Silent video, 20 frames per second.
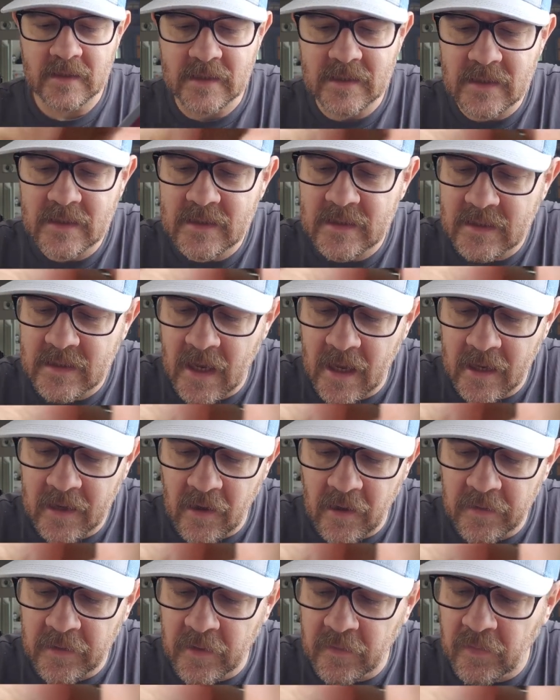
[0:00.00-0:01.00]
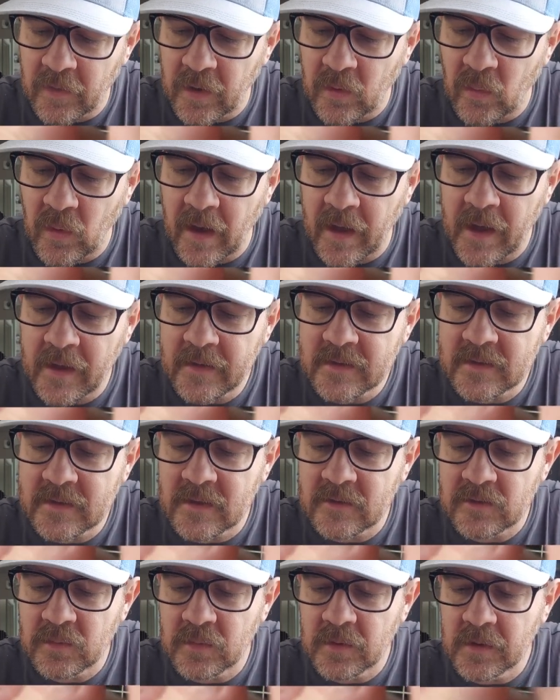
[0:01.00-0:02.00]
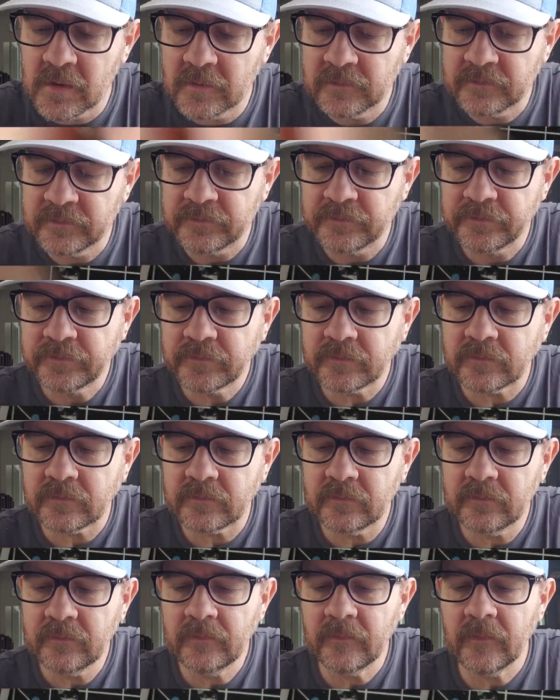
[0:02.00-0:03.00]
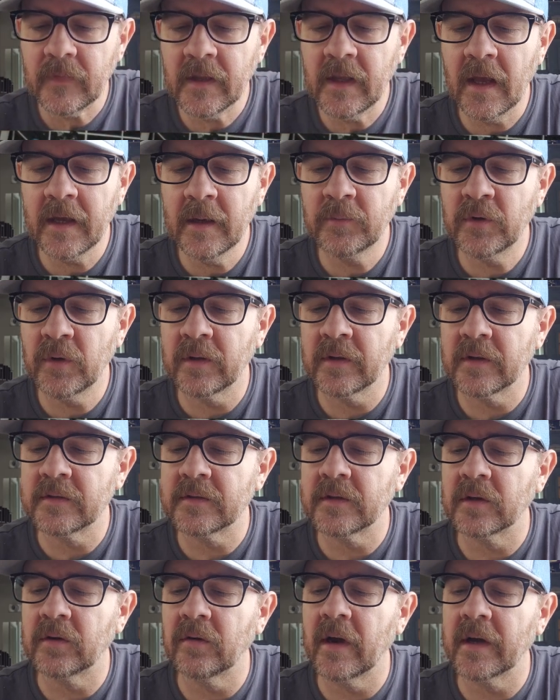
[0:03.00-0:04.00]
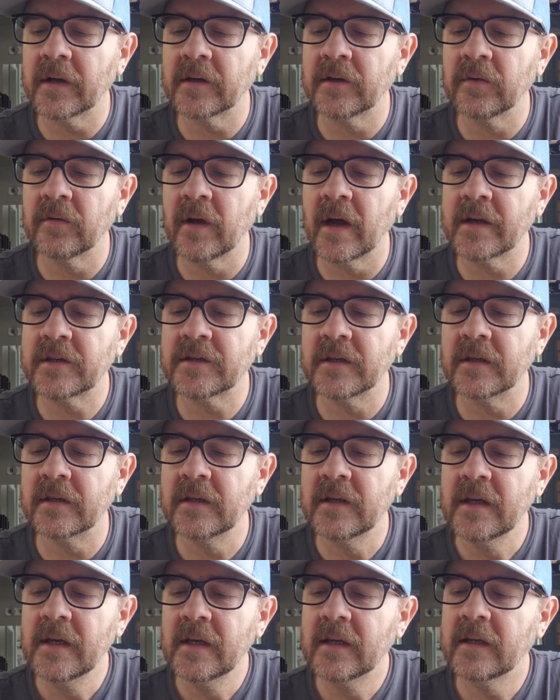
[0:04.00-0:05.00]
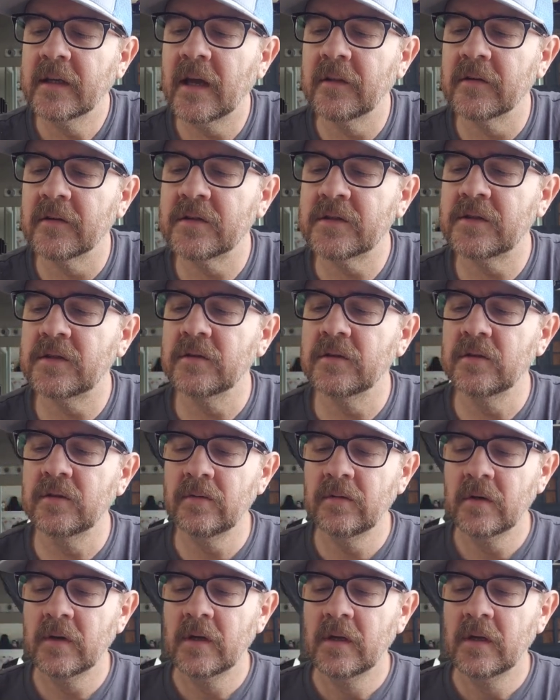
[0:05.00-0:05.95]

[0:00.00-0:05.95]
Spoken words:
staying on there very well. How does this work? I am doing this the correct direction. Yeah, there's two